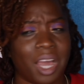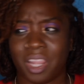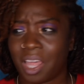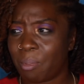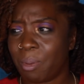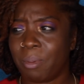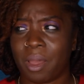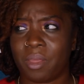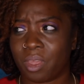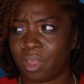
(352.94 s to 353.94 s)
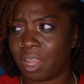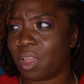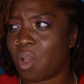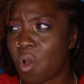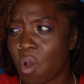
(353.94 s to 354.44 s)
a lot of people out there are
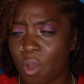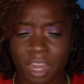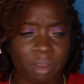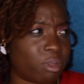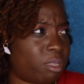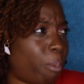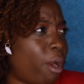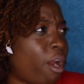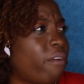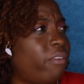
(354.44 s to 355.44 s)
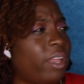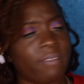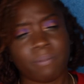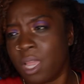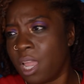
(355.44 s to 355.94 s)
like, oh, and it was
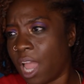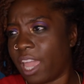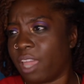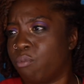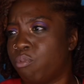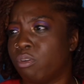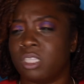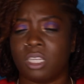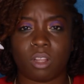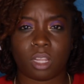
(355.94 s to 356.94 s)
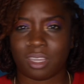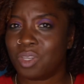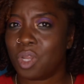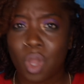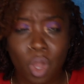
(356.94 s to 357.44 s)
perfect, I had roses and all that.
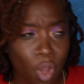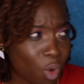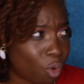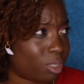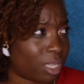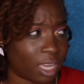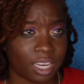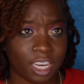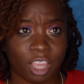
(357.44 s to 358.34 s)
No, son.